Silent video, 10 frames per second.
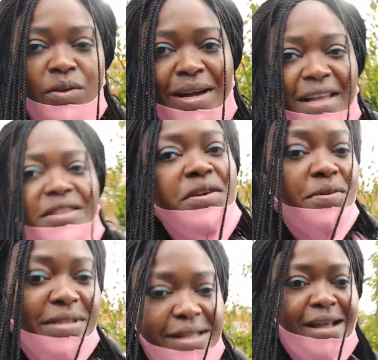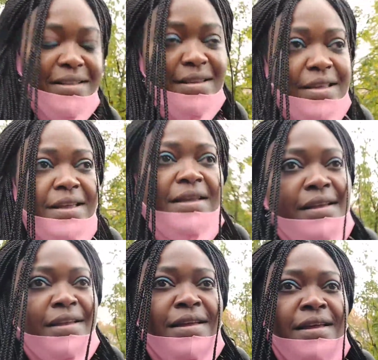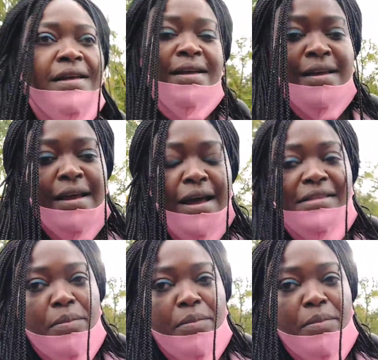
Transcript: you can use that as